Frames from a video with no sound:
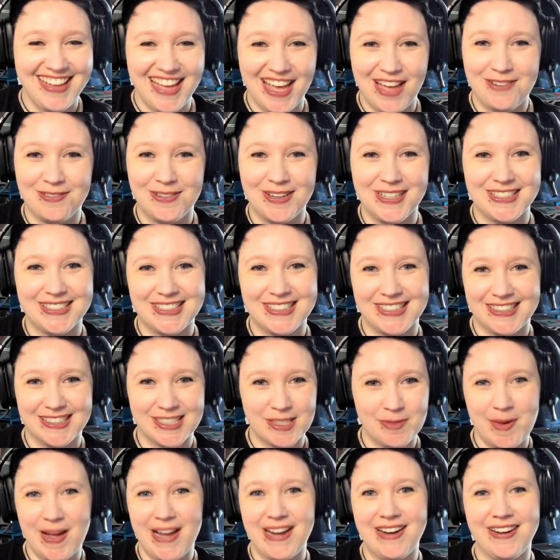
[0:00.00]
and was
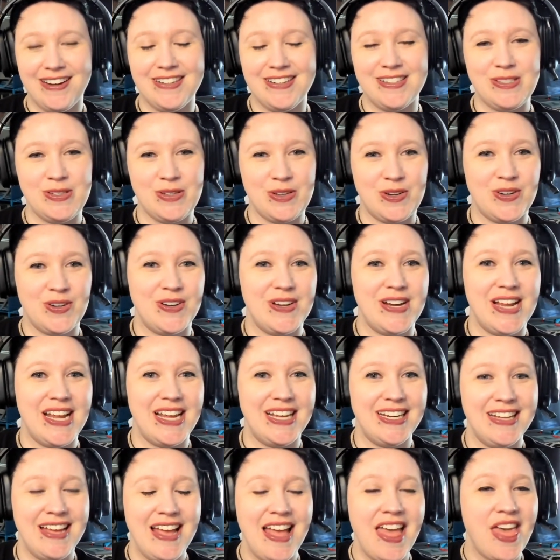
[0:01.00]
inspired to
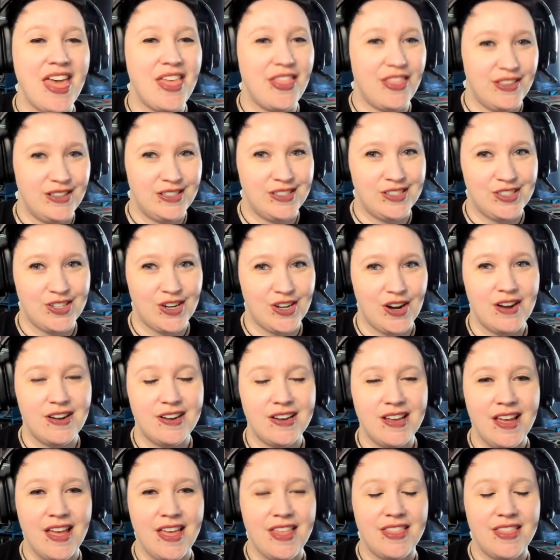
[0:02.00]
create this chart.